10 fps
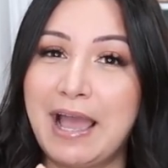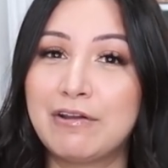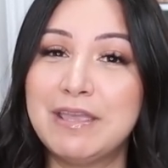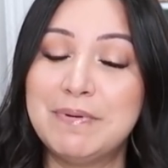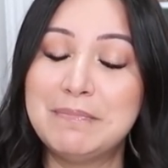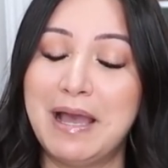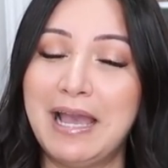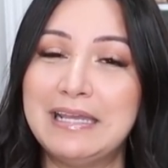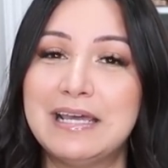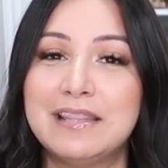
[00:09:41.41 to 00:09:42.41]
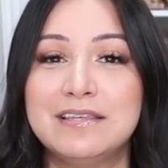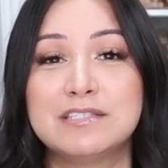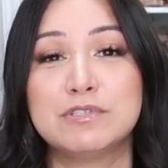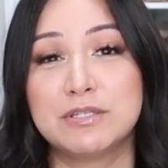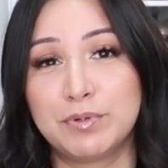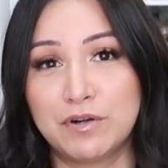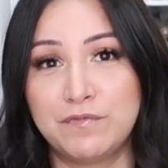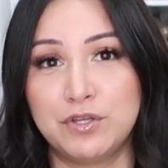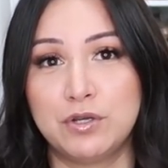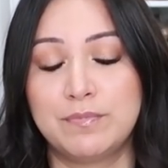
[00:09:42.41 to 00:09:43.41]
Now keep in mind, this was a
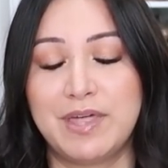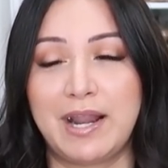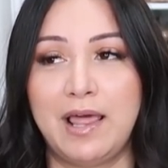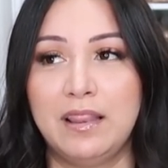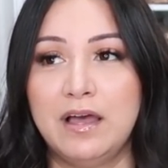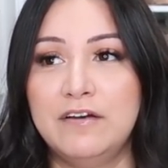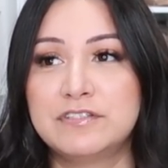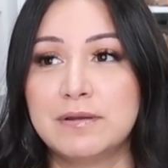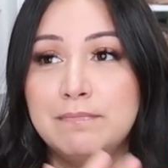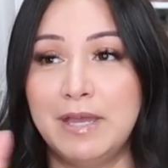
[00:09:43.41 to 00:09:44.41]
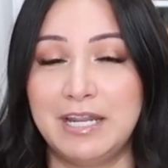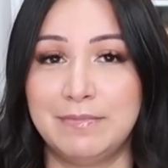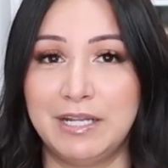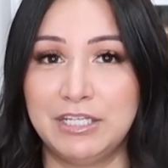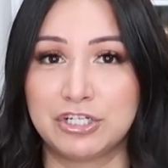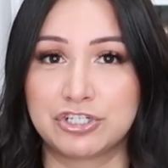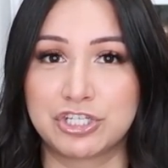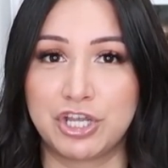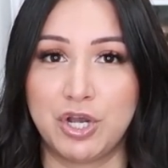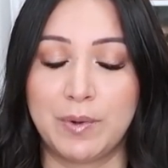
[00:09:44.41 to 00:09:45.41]
perfume that I loved many, many years
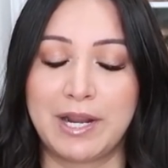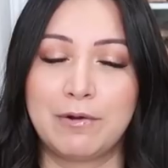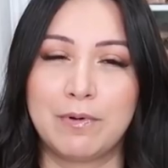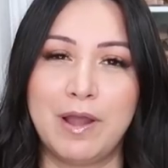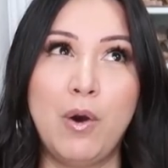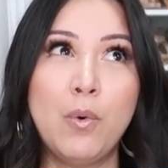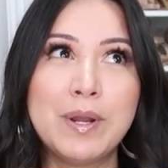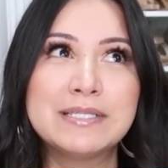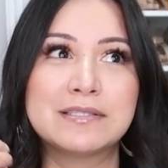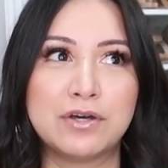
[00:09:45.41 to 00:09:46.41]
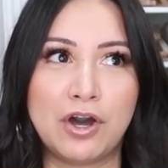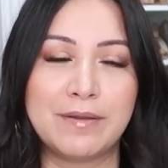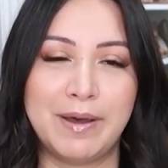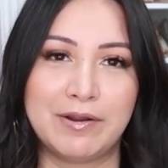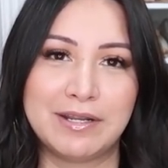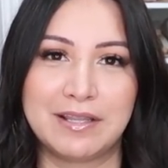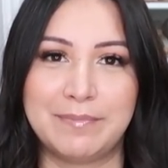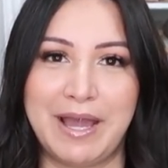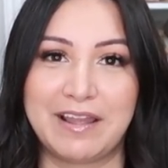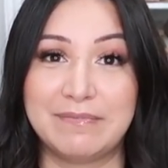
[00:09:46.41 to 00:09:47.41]
ago, and I always thought about it in the
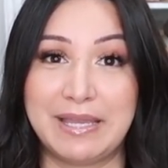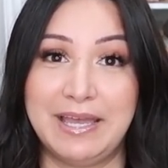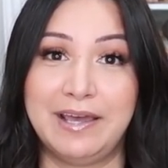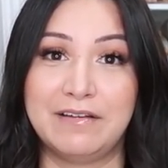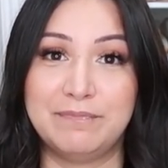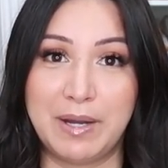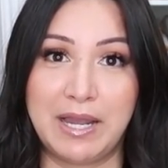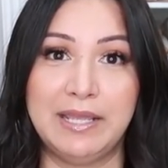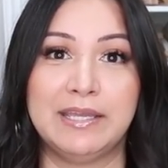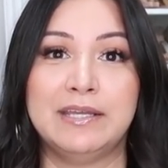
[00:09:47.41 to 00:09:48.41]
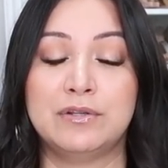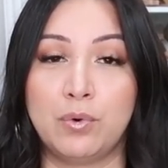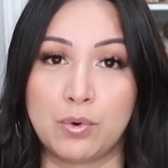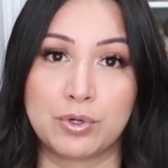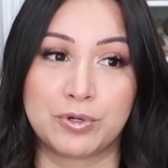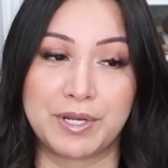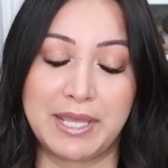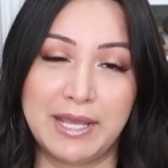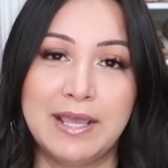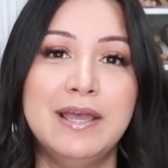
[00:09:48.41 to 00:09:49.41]
back of my head of buying it and ordering
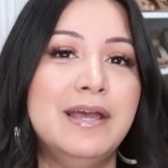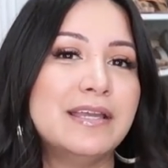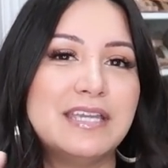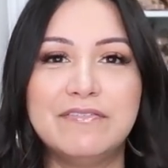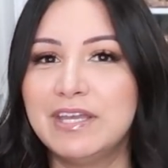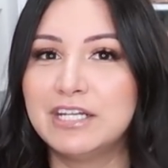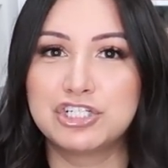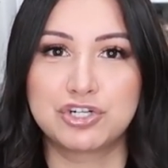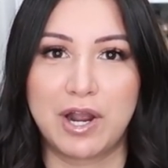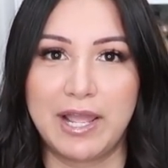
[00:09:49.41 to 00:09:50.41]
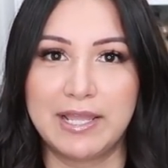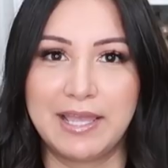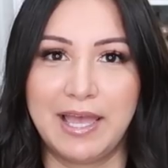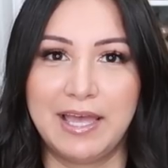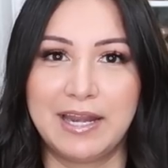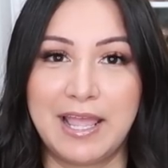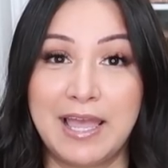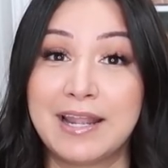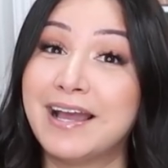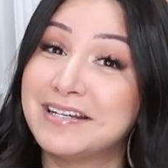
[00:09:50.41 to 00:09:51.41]
it, giving it a try again,
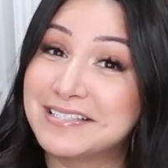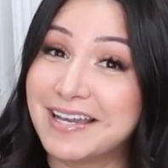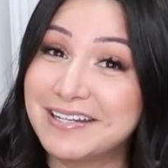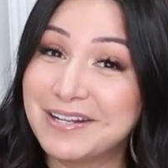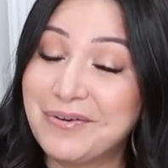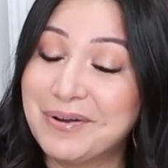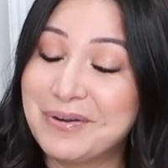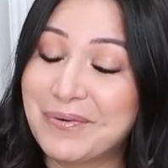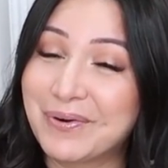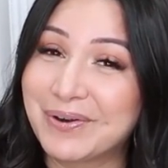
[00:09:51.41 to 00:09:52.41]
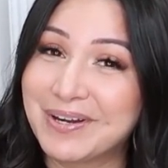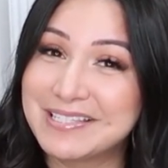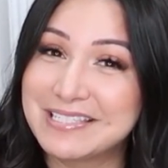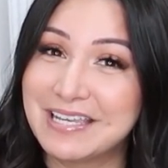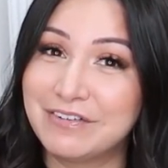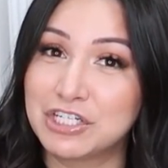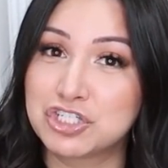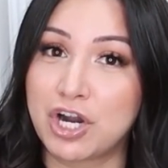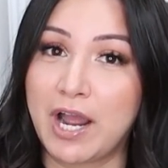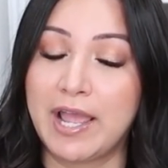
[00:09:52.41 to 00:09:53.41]
and I decided to go ahead and order it to give it a
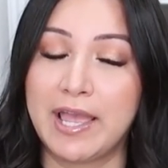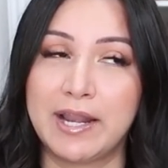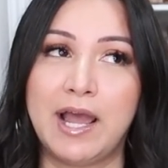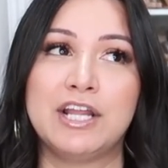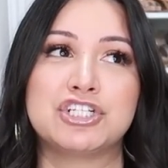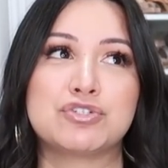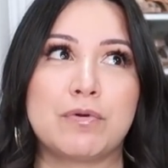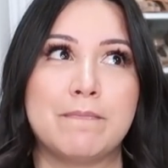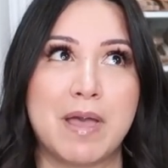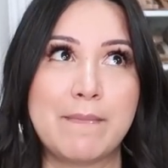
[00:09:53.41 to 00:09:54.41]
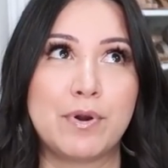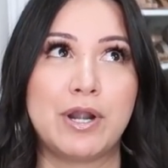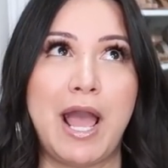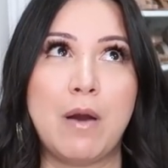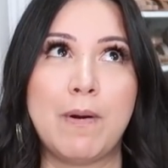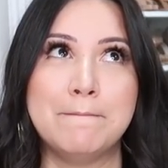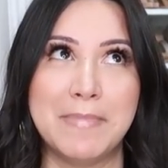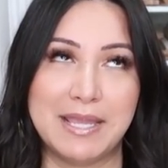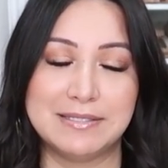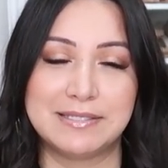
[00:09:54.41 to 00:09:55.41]
try, and I just remembered how
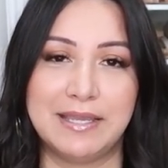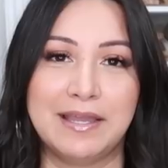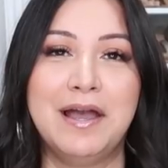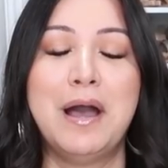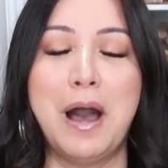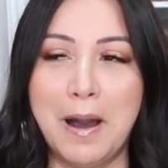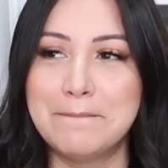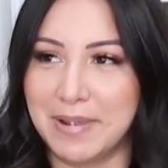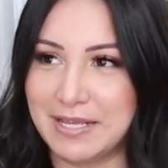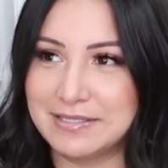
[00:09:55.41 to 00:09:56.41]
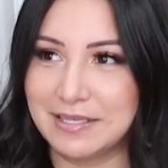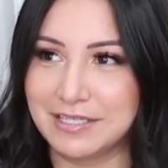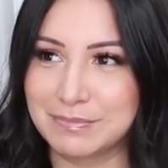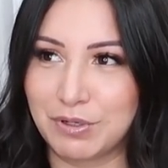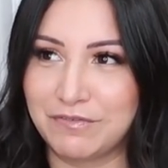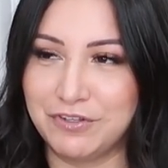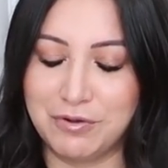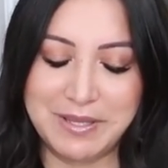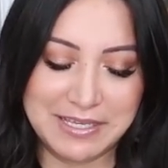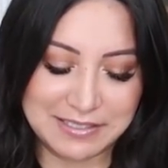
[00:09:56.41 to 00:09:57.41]
amazing this
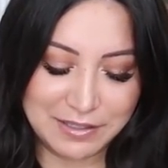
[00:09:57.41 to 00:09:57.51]
perfume is.